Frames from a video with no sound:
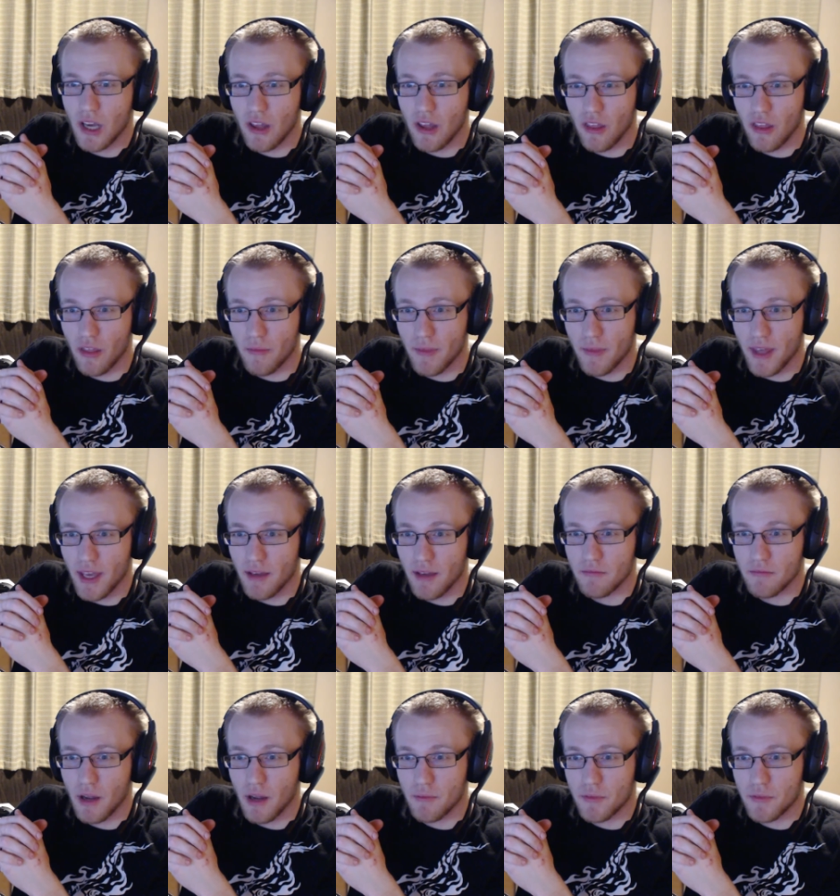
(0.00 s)
other than that
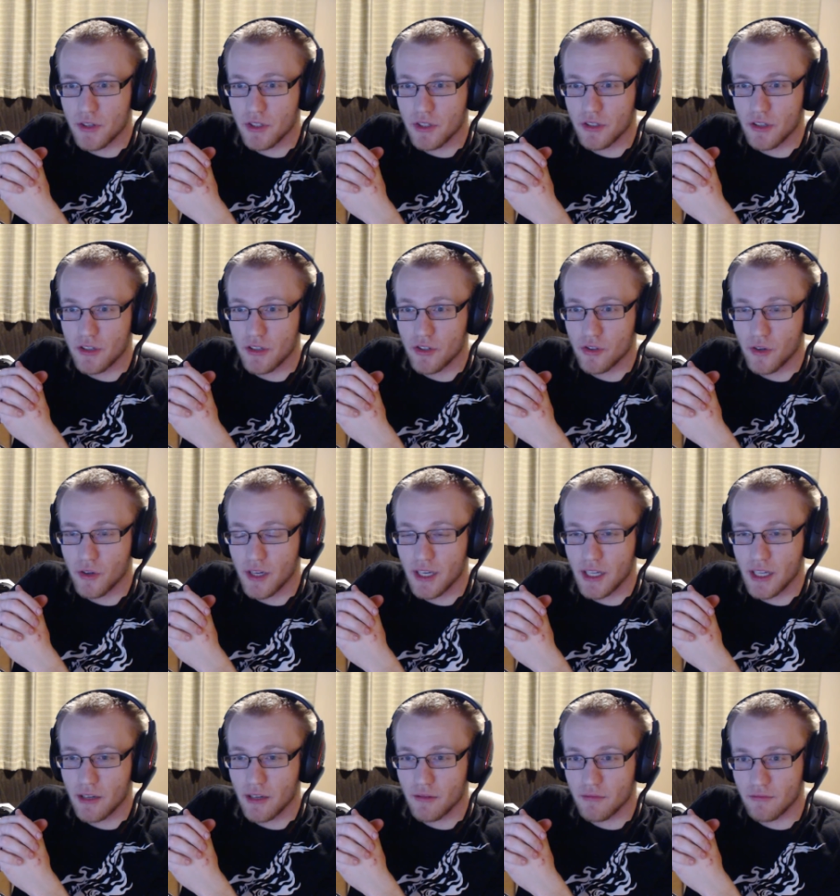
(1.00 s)
I'm just going to enjoy
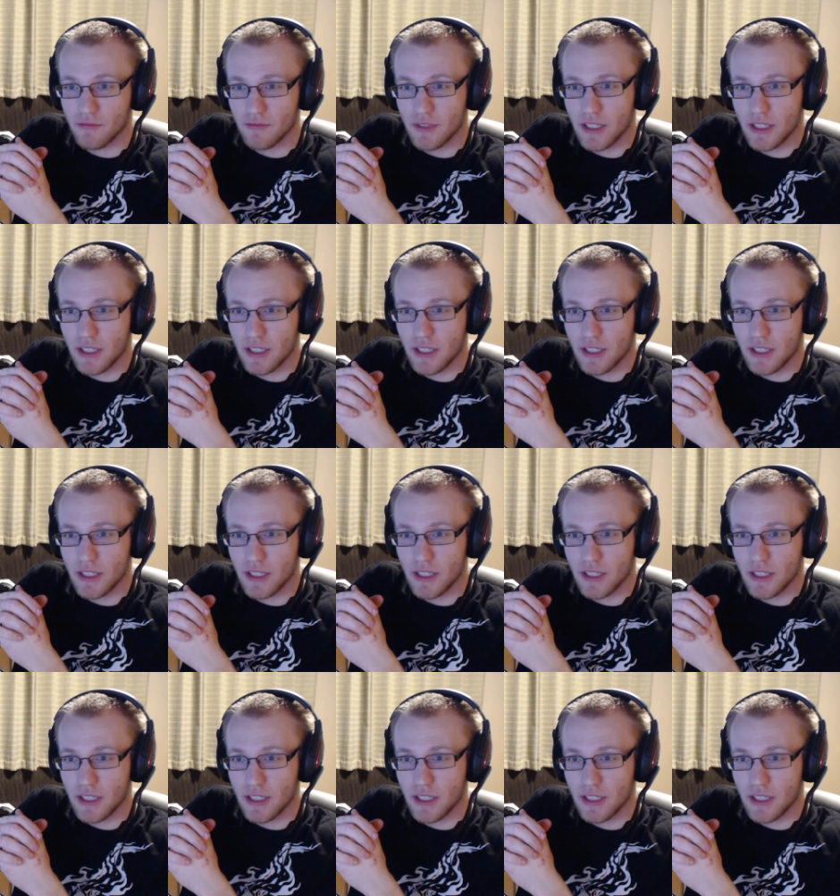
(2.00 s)
it now